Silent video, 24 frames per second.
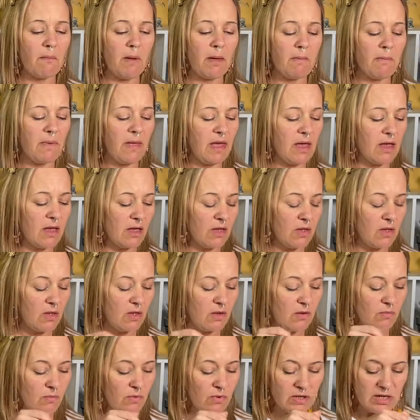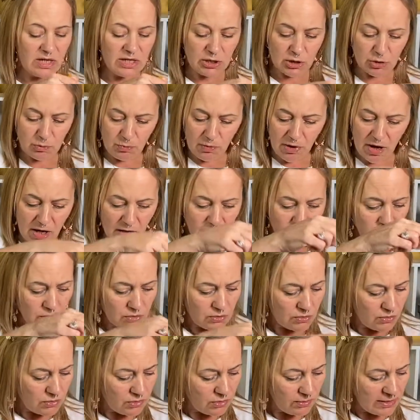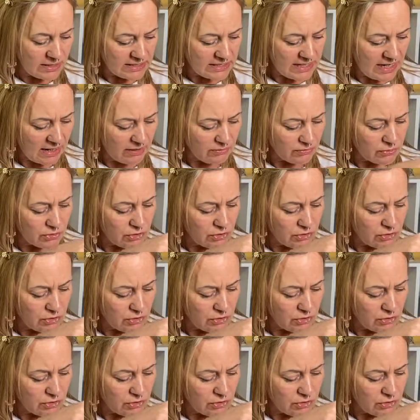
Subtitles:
my big 1-inch brush all the way down